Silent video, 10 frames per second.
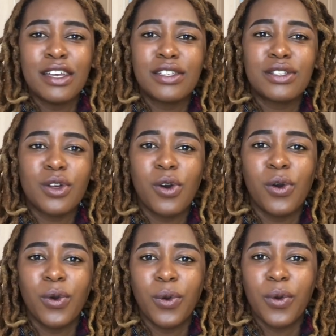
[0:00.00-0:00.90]

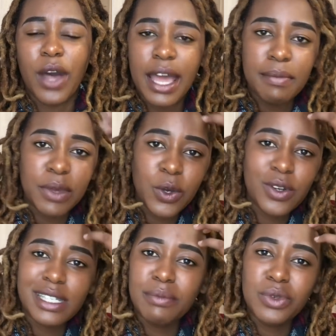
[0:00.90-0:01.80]
So, and
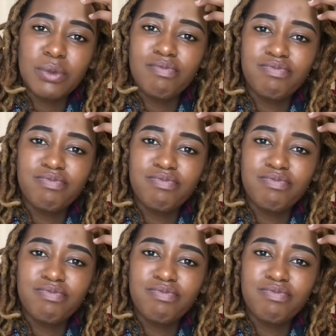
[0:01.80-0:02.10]
because I'm